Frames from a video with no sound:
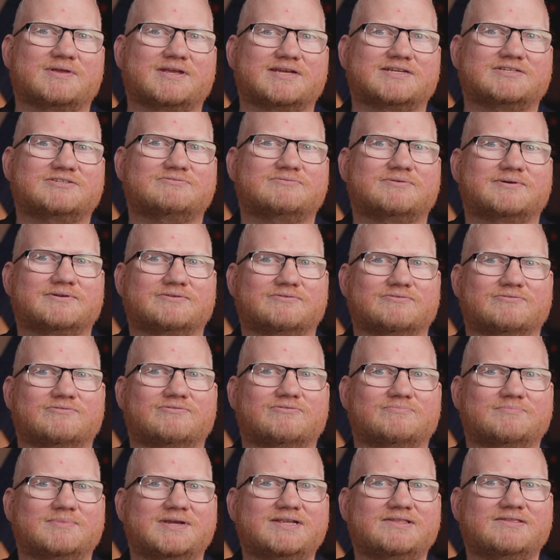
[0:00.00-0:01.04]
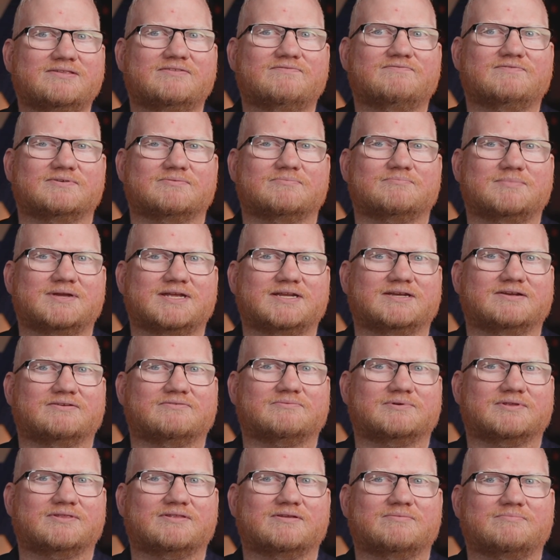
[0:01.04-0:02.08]
into a Google Meets meeting
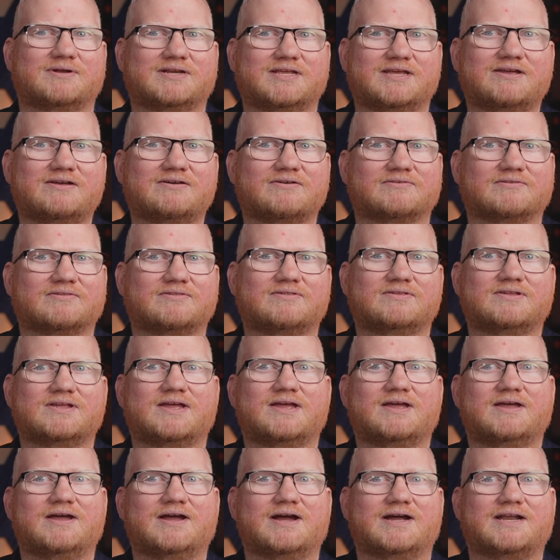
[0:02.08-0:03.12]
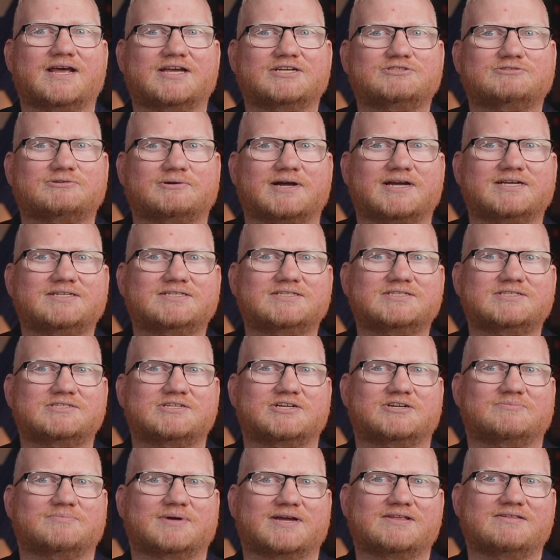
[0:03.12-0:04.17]
with somebody else, and I tried to
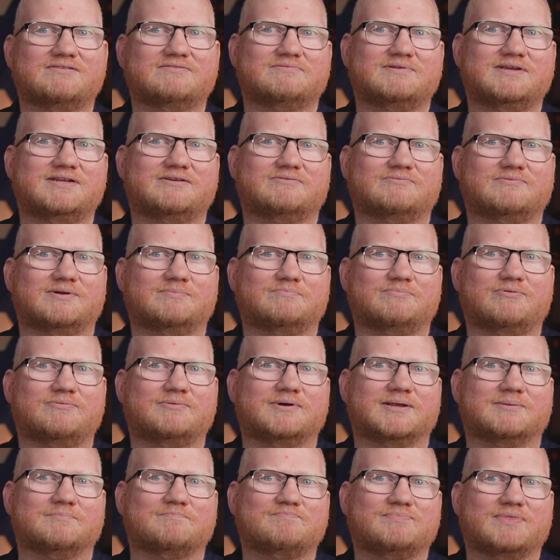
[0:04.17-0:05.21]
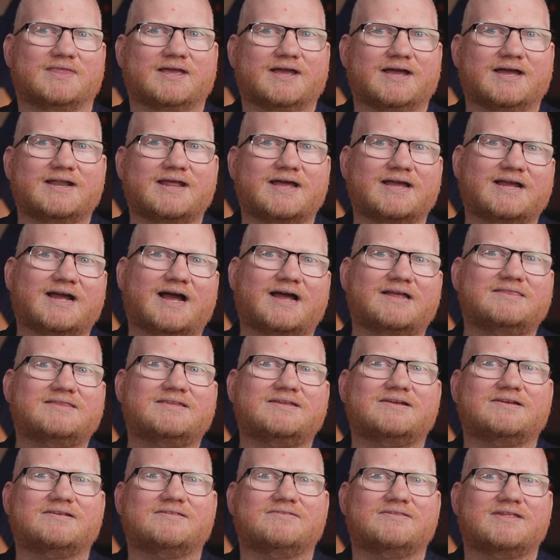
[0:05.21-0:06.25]
share my screen at one point. And I got
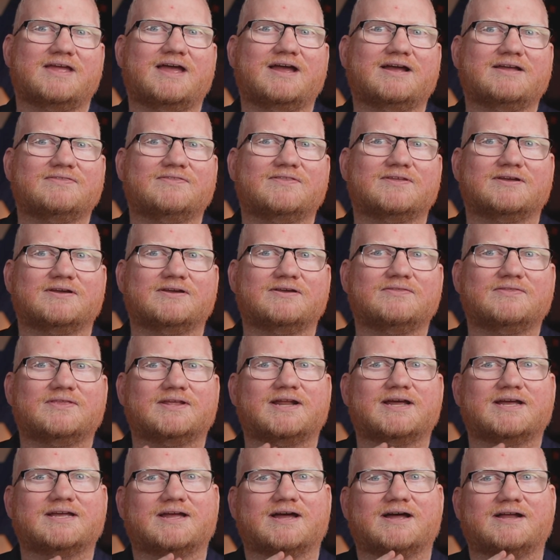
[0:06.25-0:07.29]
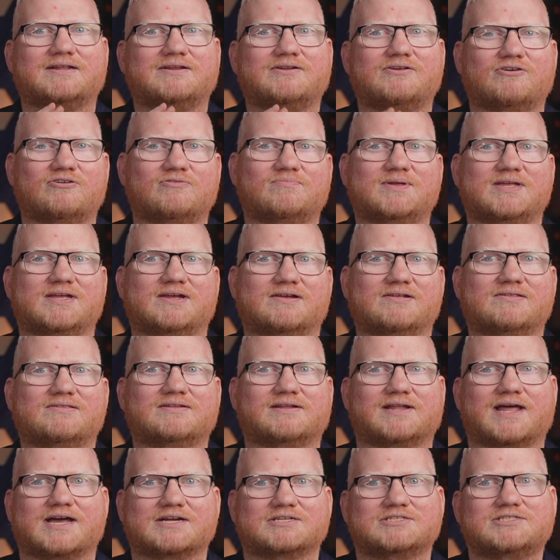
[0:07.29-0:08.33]
the exact thing that I got in OBS
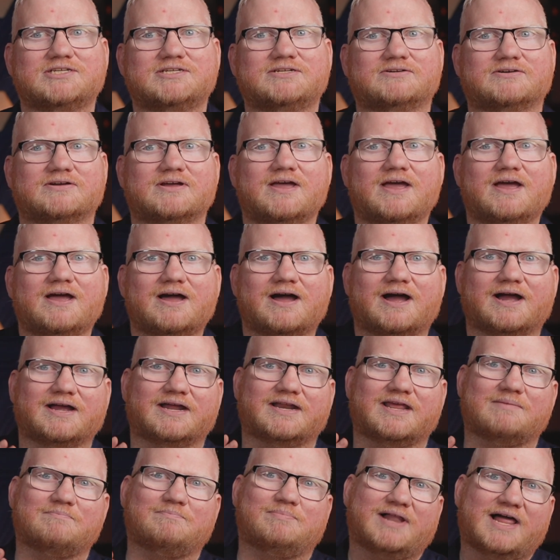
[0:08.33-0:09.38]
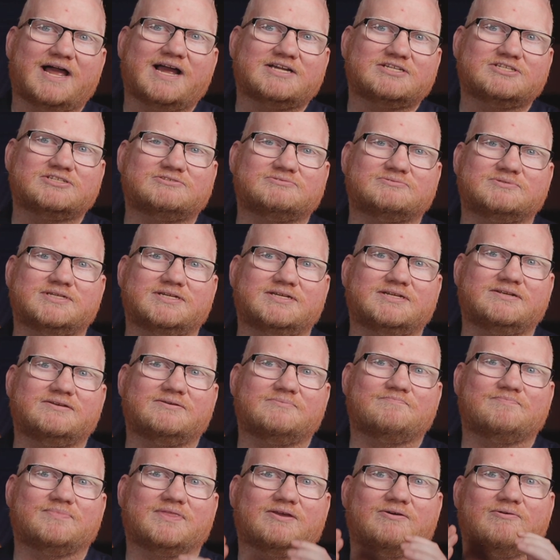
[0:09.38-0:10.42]
last year. I got a black screen
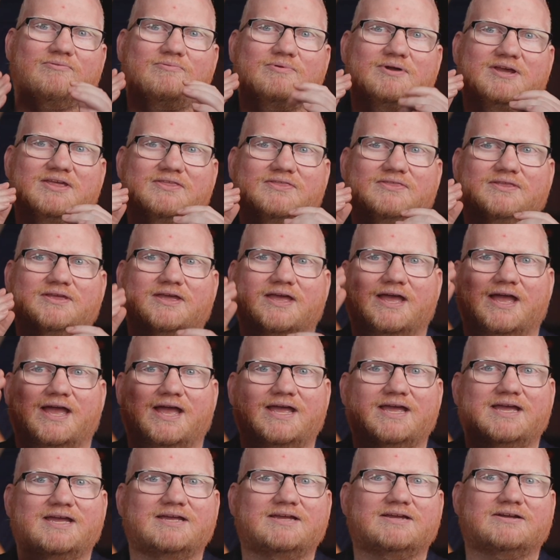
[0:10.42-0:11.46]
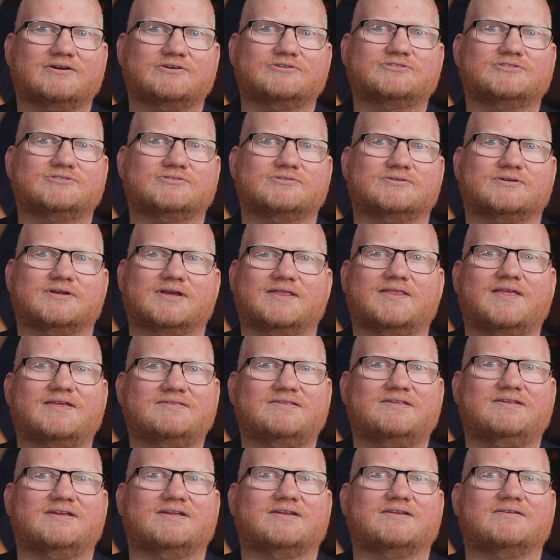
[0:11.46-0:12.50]
with a cursor, and
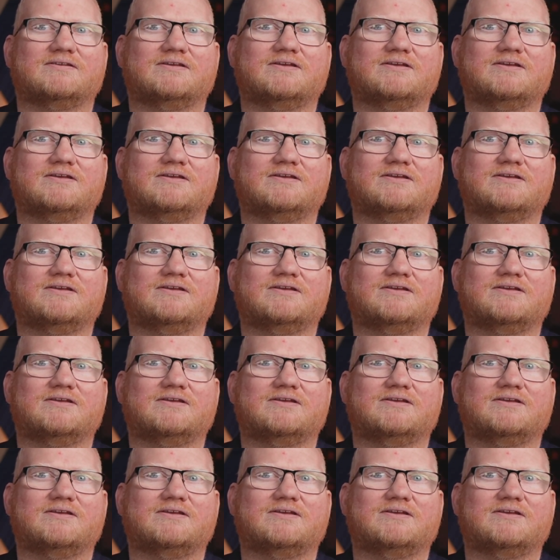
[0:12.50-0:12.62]
that's it.